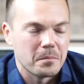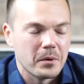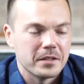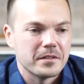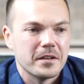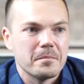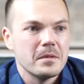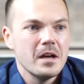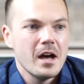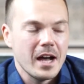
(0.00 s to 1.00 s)
But
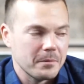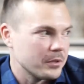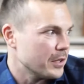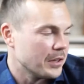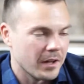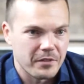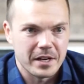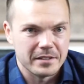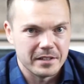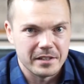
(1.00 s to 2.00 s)
I absolutely love that
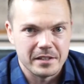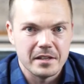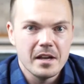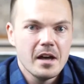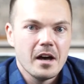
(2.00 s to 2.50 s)
I did it.